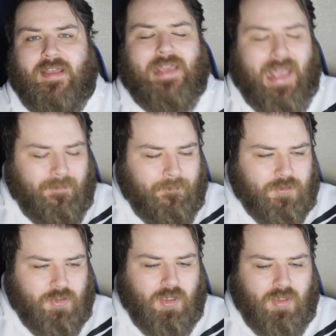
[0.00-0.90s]
The
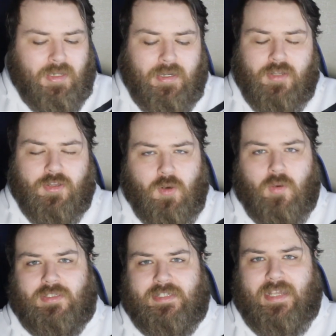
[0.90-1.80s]
efforts are, the
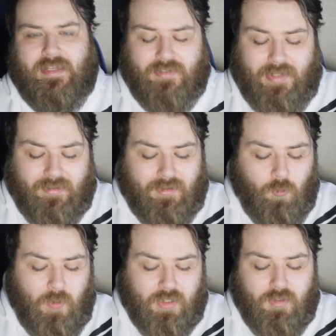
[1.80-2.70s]
quality isn't. I
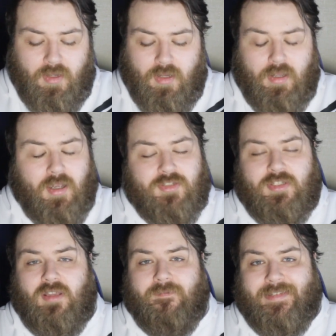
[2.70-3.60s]
think Wigan are
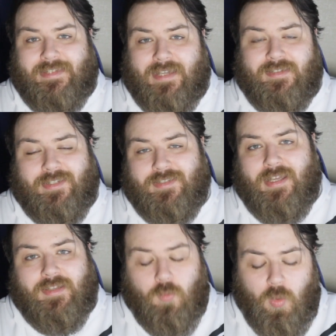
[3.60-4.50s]
still a fantastic
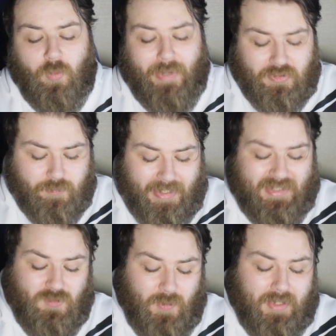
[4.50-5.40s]
side that will bounce back
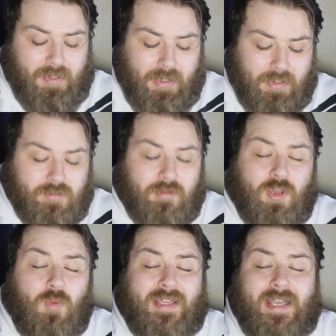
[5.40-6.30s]
this week. So I'm going to
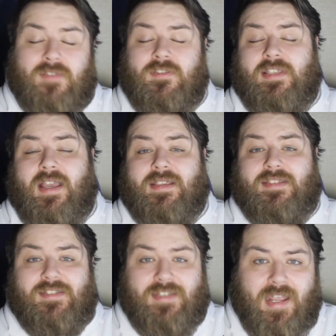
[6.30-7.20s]
go with Castleford Tigers
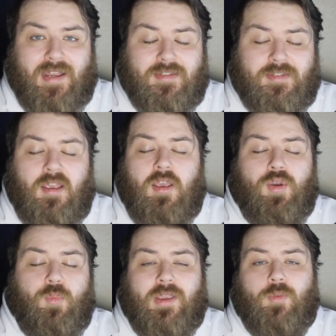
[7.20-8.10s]
6,
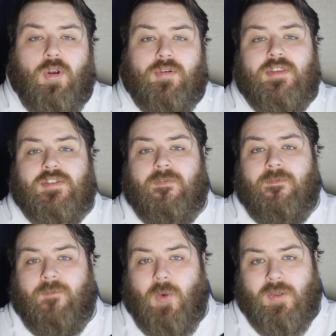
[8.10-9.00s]
Wigan Warriors
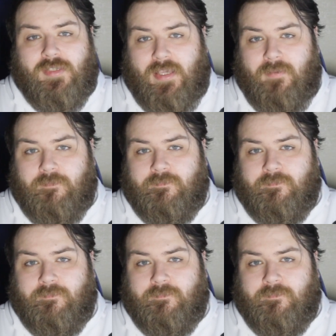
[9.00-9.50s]
40.